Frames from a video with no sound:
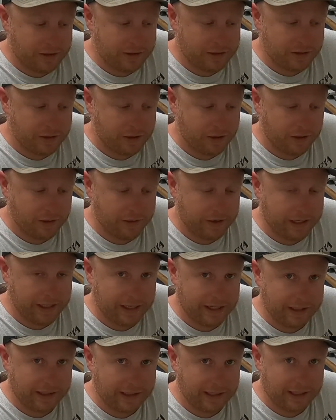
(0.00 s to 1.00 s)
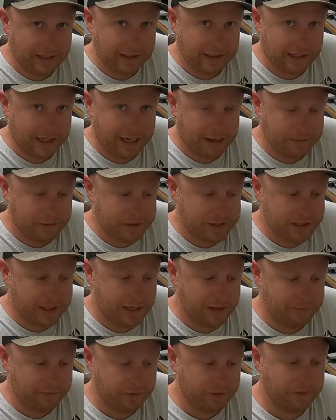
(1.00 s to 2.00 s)
So I'll go ahead and get the camera set
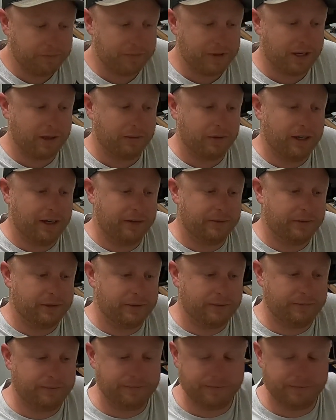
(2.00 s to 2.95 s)
up and flip that around.